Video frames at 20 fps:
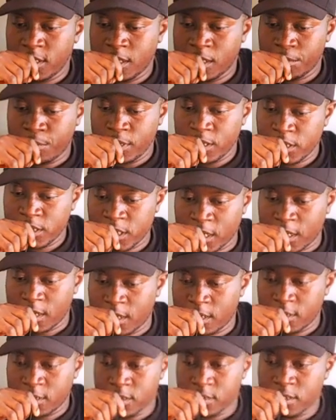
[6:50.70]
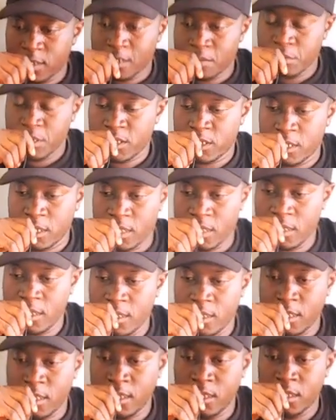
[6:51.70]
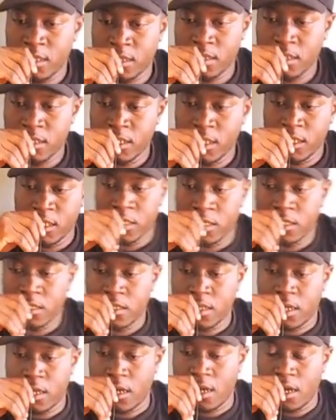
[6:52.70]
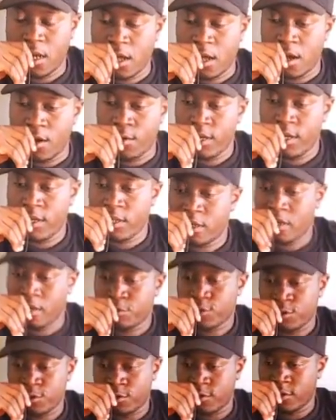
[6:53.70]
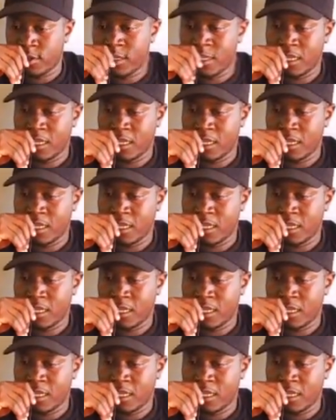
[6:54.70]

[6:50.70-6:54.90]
pesa, let me say when it comes to training